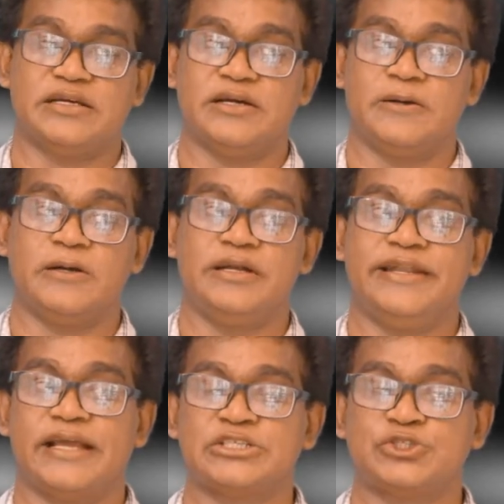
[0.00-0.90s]
a
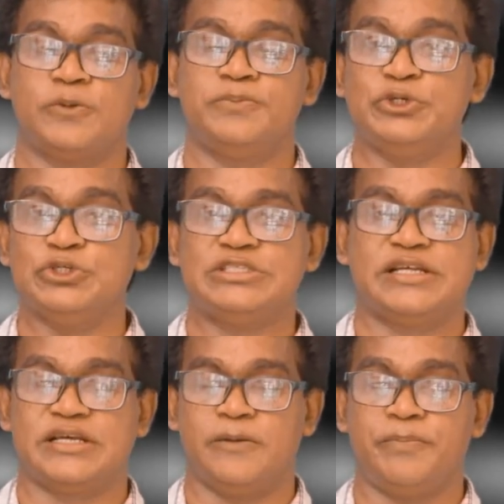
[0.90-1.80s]
desktop used
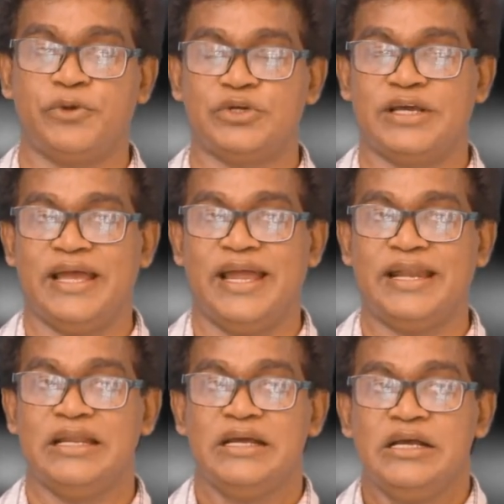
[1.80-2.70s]
computer
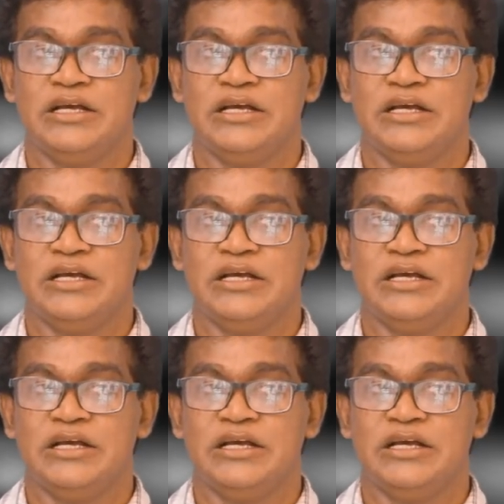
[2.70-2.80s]
and